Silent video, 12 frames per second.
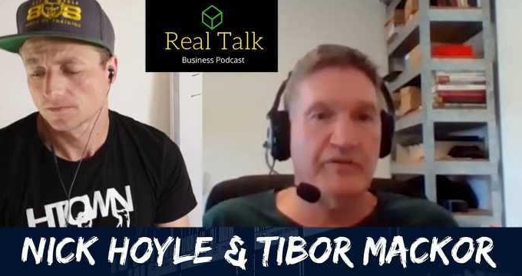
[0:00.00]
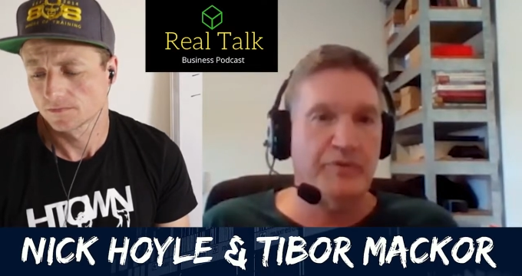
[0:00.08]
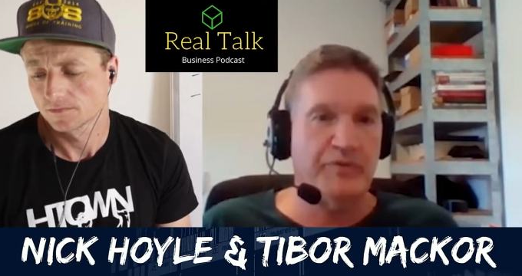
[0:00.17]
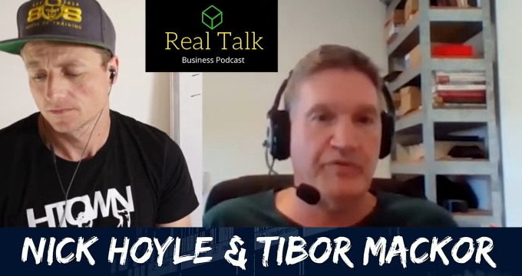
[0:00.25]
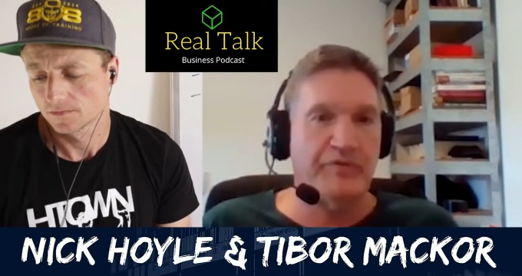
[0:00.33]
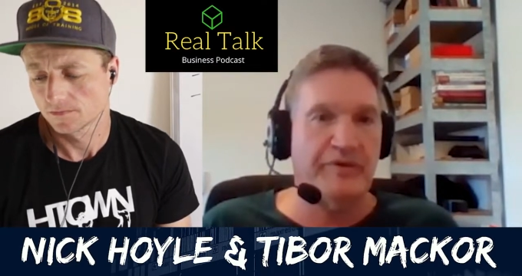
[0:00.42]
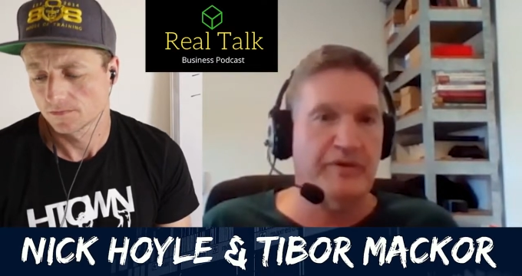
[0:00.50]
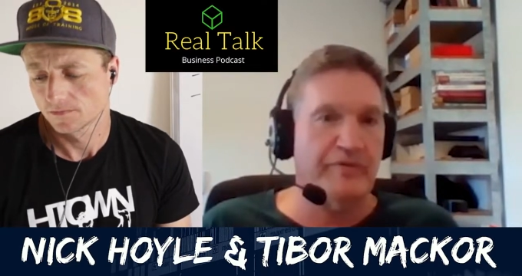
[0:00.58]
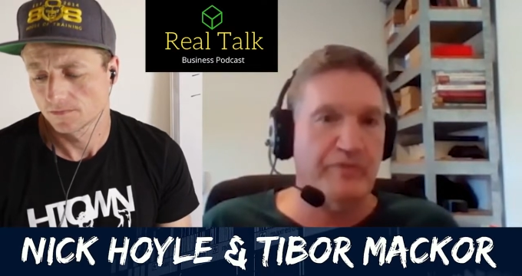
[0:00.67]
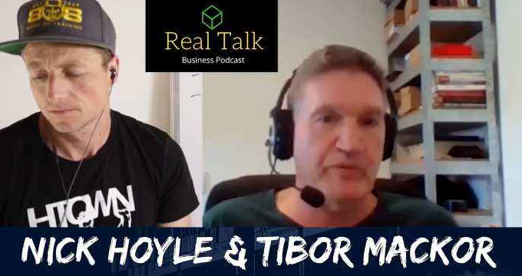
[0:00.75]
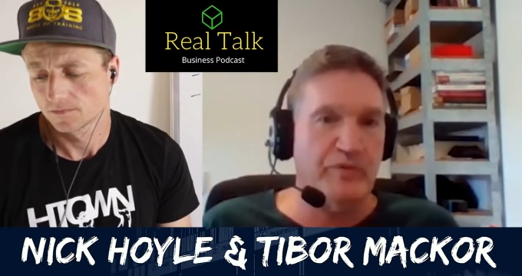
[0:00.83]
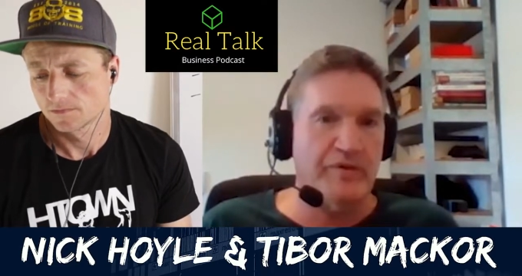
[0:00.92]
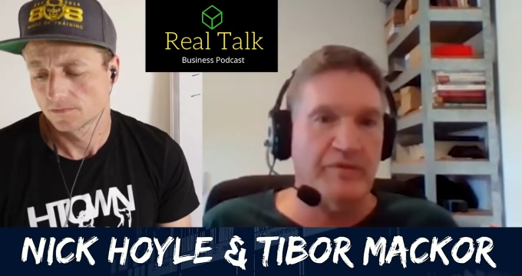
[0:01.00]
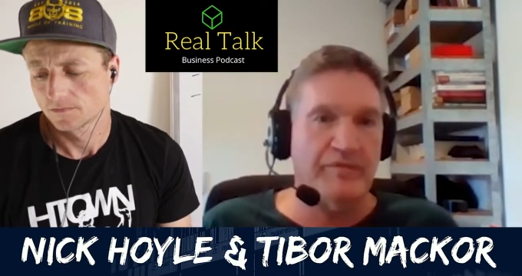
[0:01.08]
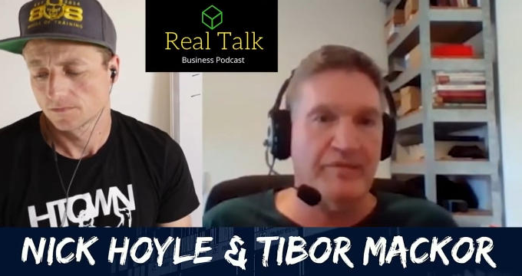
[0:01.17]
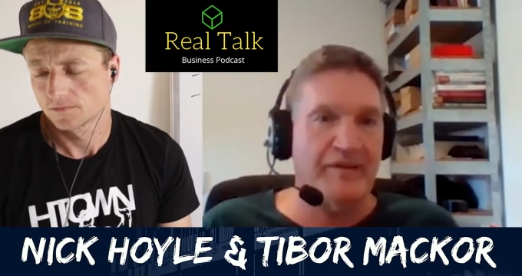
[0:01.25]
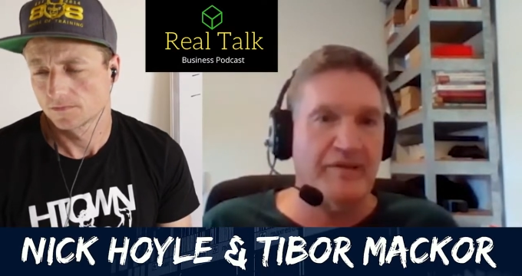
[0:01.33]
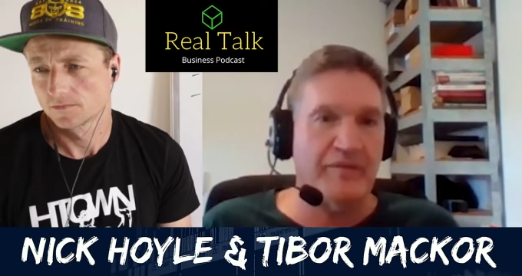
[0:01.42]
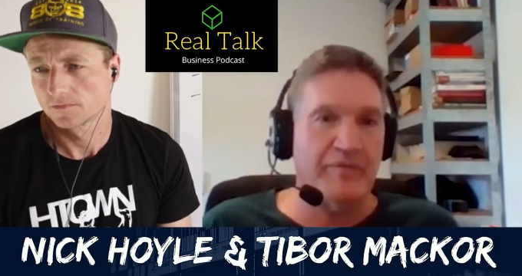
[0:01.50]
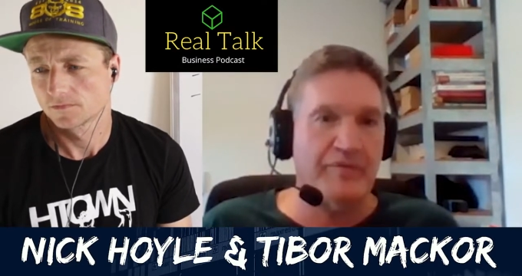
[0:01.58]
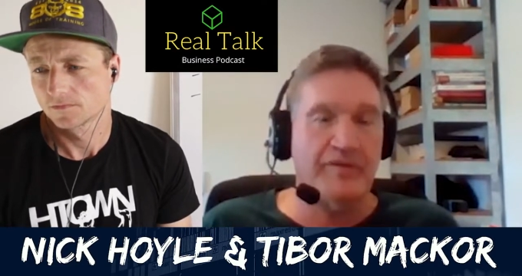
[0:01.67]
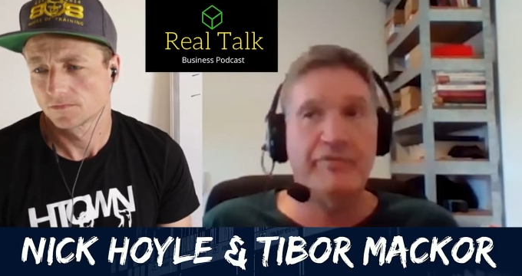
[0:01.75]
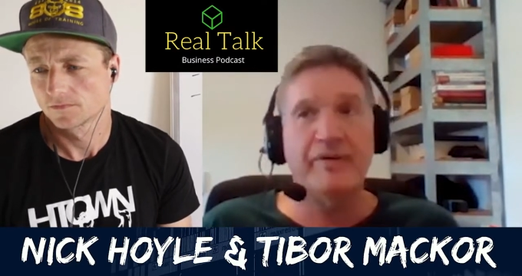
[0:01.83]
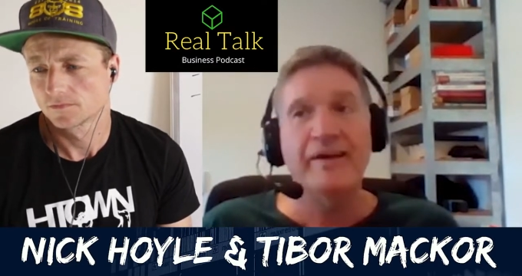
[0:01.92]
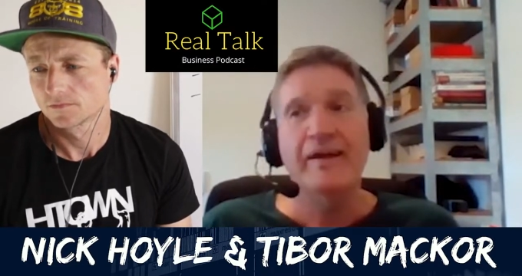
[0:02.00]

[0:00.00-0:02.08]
Speaker 1: specifically food and that type of stuff,